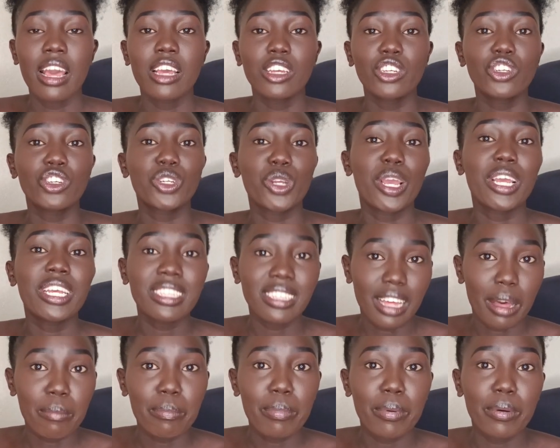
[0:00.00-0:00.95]
showing
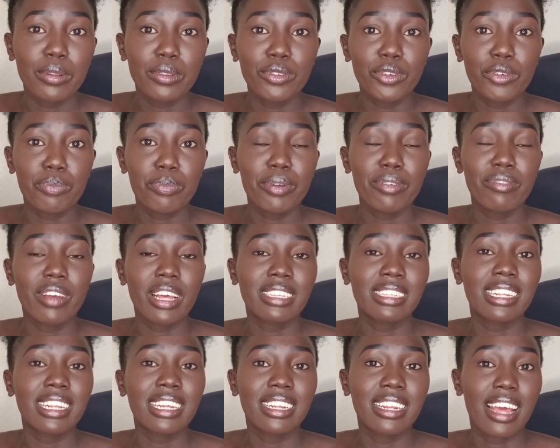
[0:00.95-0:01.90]
samples of
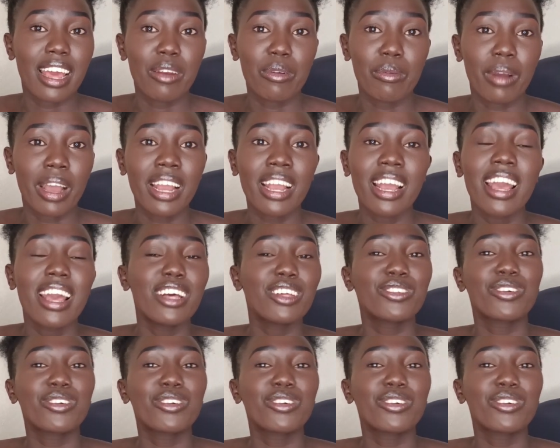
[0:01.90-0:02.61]
previously done work.